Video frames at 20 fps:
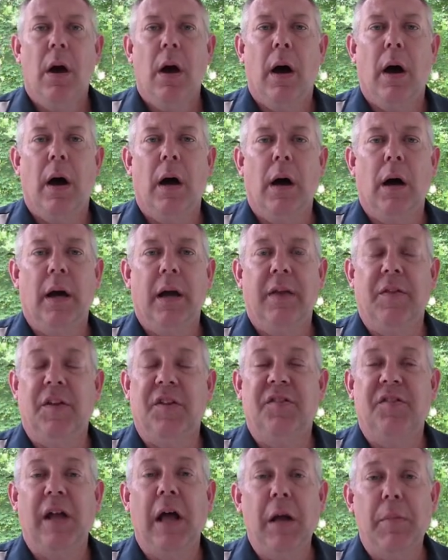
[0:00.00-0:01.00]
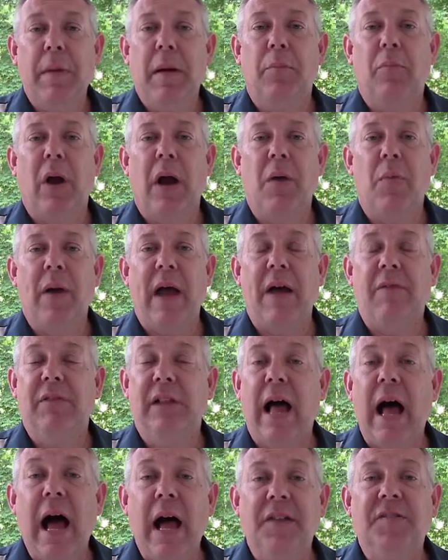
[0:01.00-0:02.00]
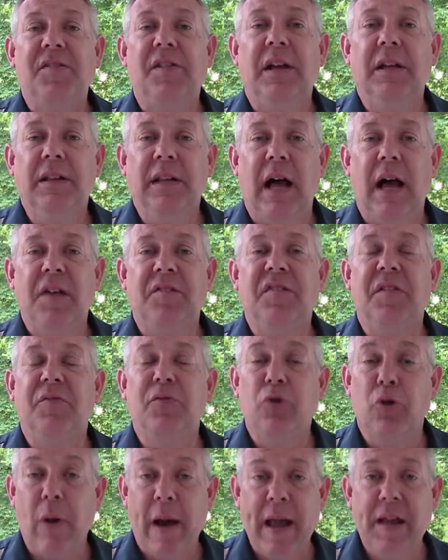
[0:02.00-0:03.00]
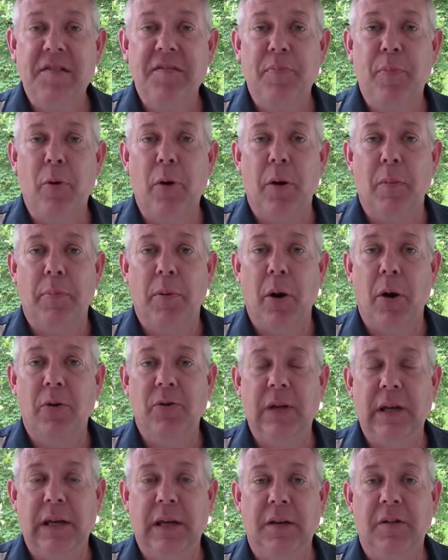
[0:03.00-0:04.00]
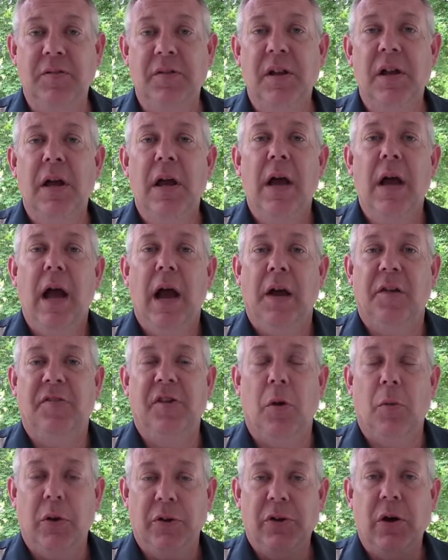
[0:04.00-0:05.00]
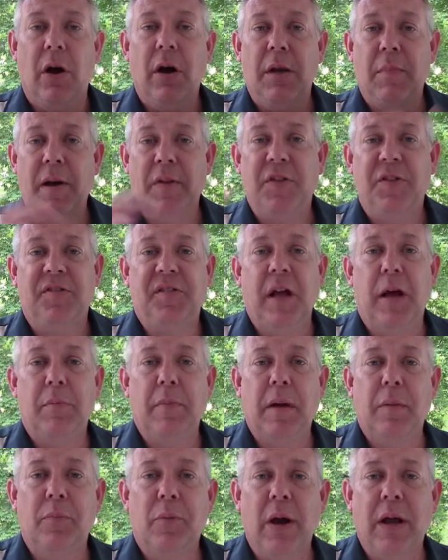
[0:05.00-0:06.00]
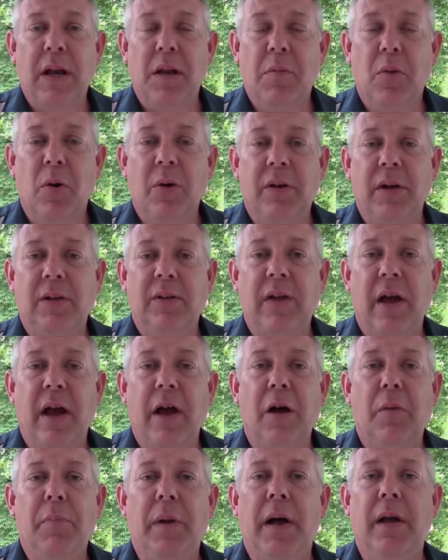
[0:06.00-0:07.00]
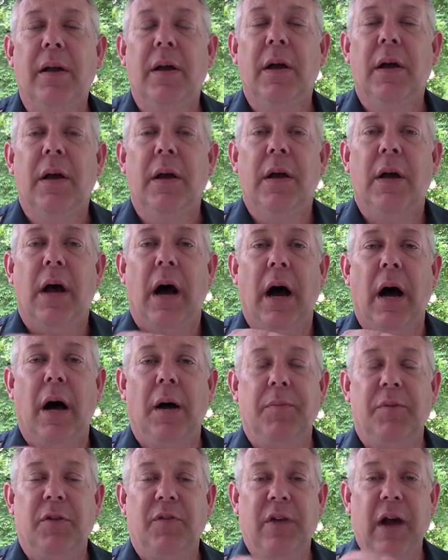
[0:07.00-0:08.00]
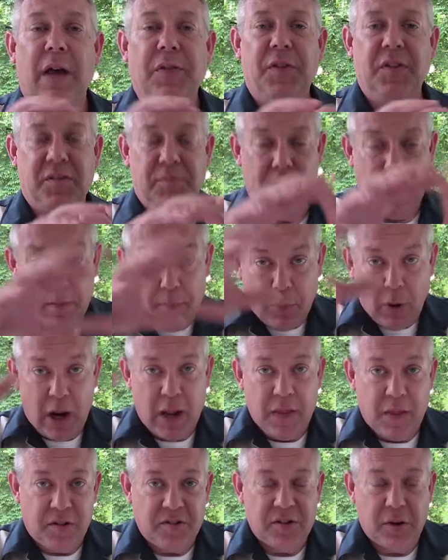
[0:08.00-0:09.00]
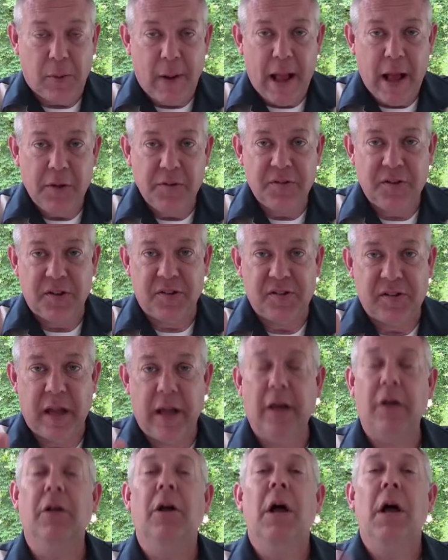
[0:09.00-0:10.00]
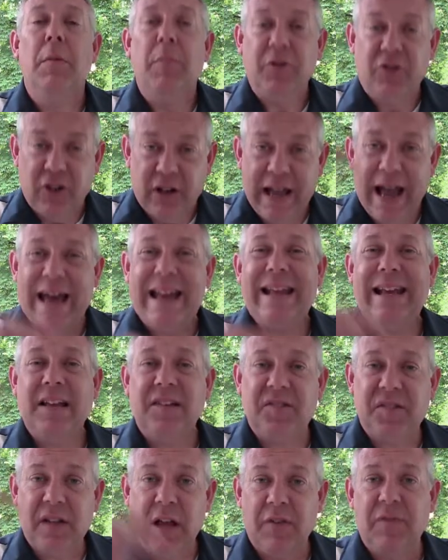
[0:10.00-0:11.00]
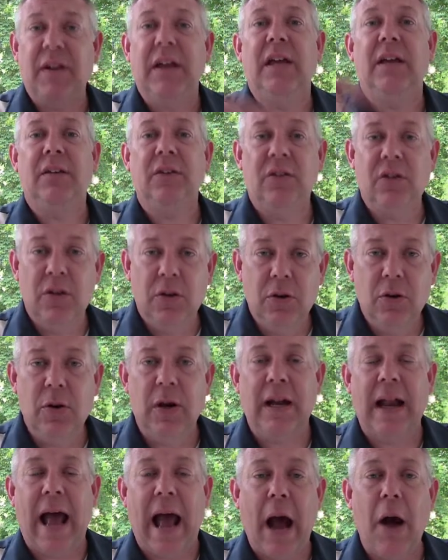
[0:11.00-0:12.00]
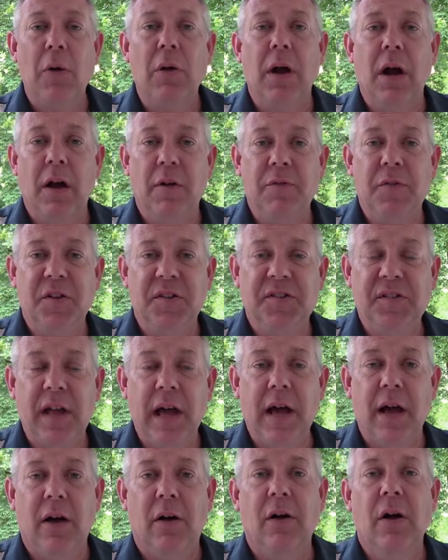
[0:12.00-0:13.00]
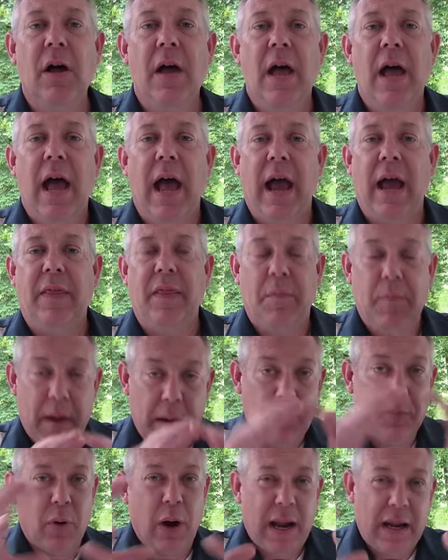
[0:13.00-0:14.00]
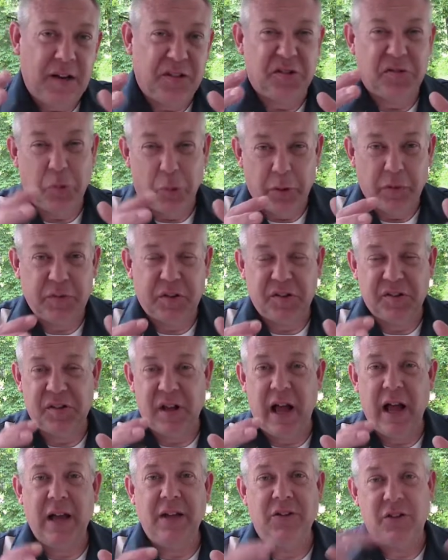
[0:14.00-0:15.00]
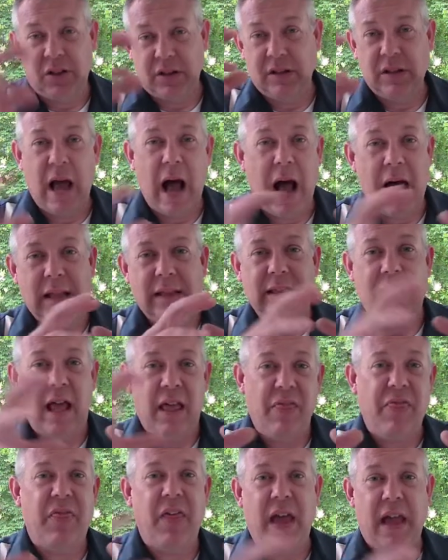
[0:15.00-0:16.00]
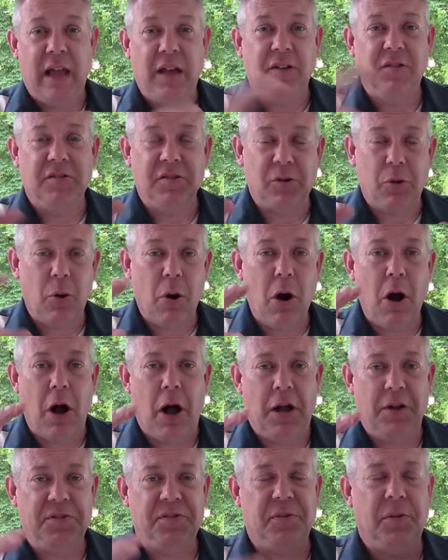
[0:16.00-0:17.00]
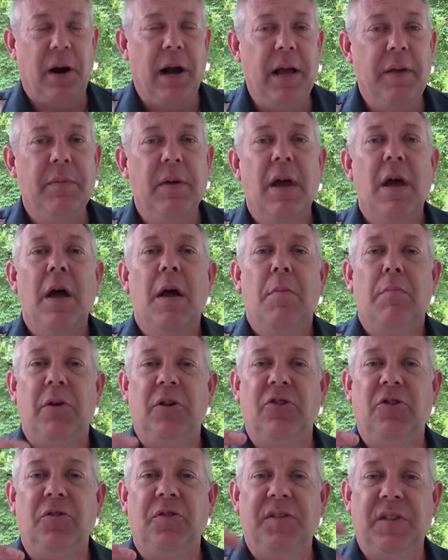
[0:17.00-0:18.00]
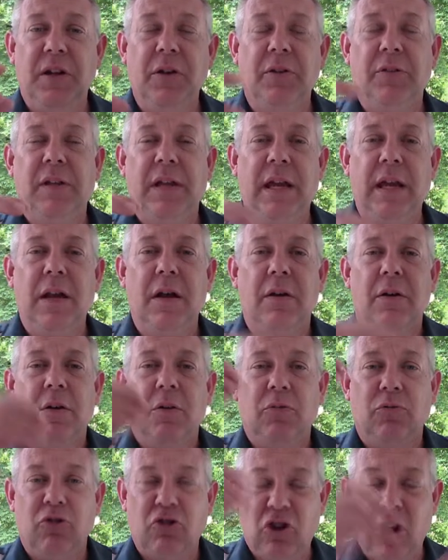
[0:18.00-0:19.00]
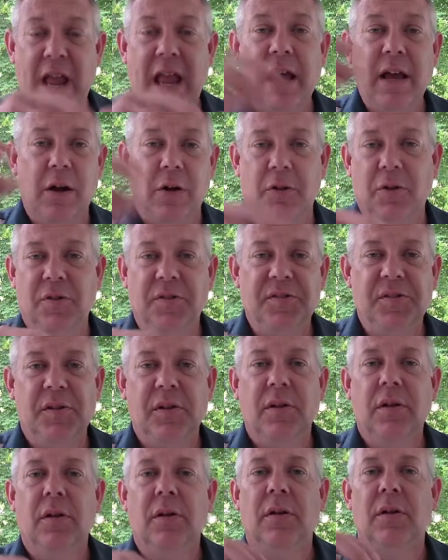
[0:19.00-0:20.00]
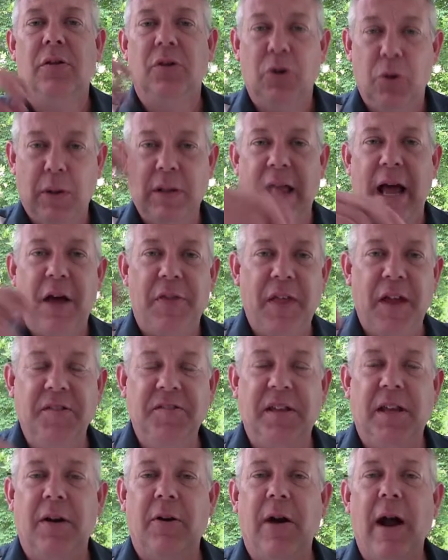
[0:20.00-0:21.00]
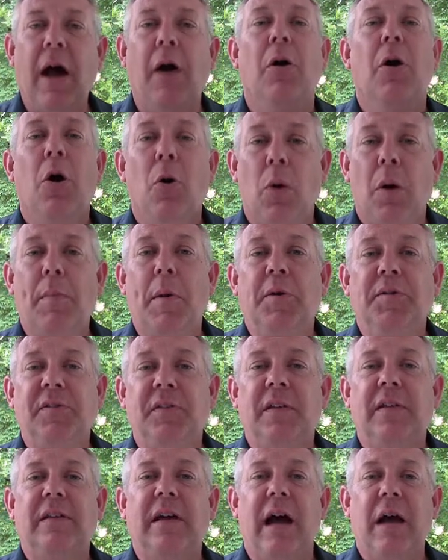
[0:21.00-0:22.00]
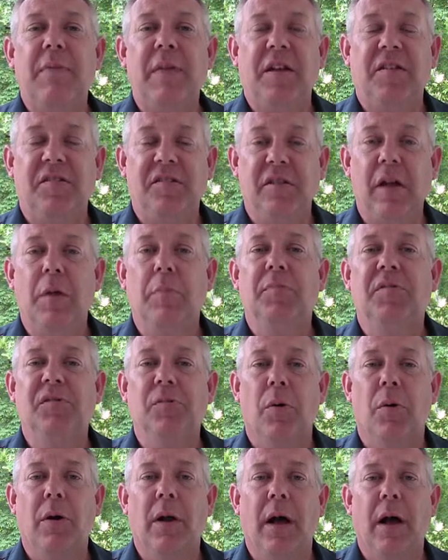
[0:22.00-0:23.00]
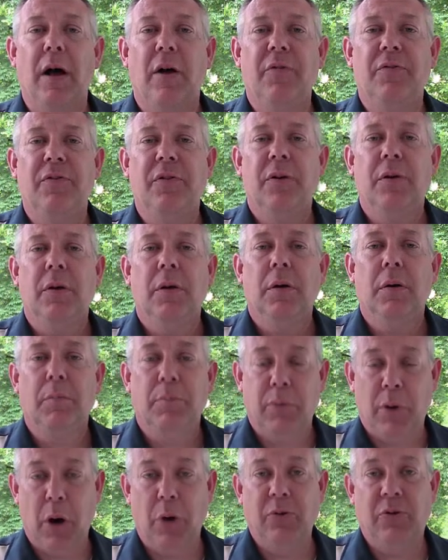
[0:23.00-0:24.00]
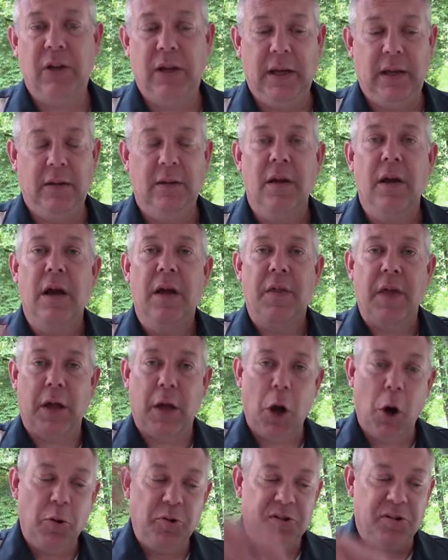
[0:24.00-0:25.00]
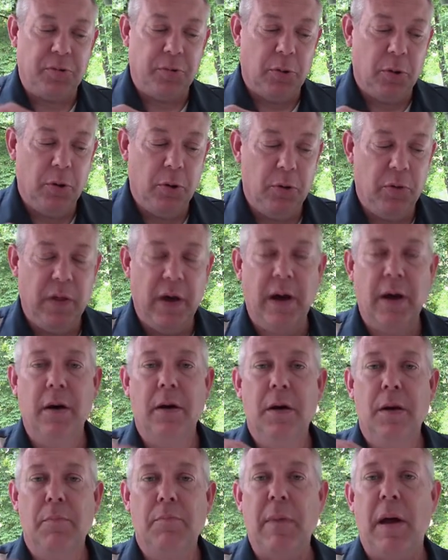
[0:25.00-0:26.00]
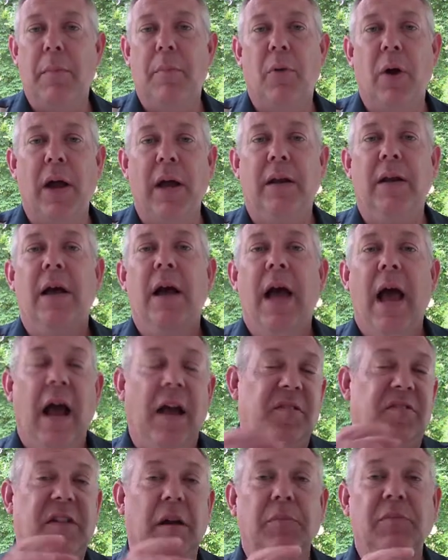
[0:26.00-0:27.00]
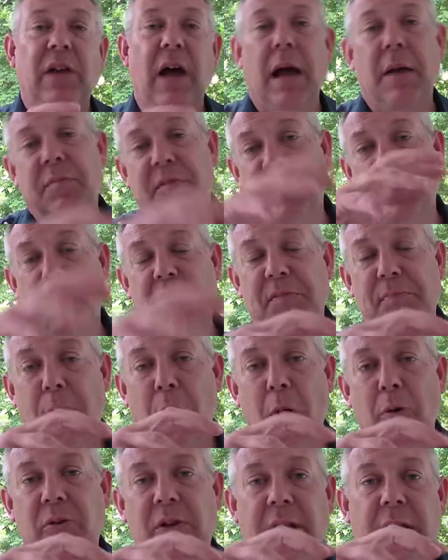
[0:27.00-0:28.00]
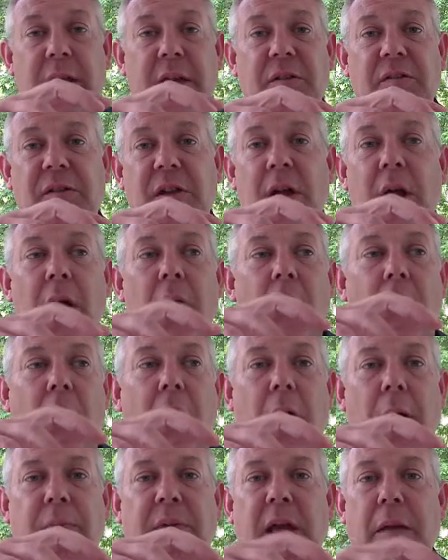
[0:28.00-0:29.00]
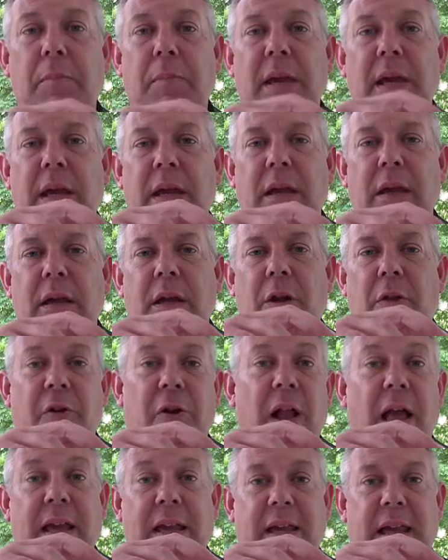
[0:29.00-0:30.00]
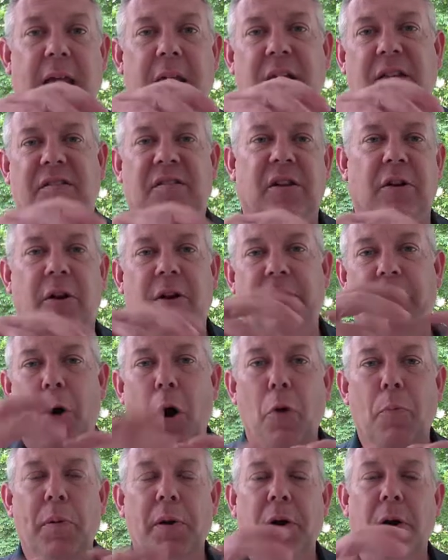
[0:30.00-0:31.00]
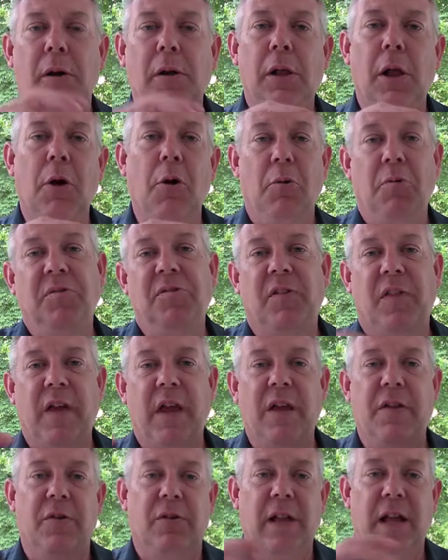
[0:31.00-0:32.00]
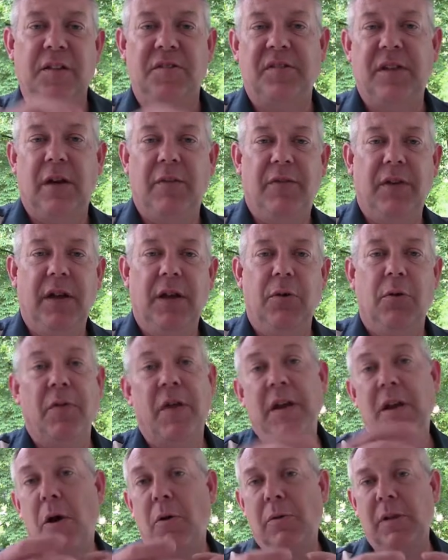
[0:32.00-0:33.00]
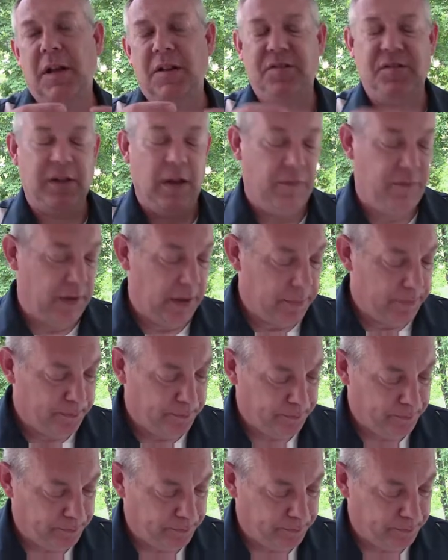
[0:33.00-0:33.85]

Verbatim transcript: Uh, in the cell membrane, we have lots and lots of transport proteins. And so we'll talk about the cell membrane in more detail, but um, you've got this membrane that surrounds the cell, but you got to get stuff into and out of the cell. And the membrane is sort of designed to not let things cross, right? But you still need channels to allow things in or out. Well, most of the time, that's some sort of protein that goes through the membrane. And sometimes those proteins um, can be, you know, they're like gates, they're either open or closed. So they either let stuff in or they don't let stuff in.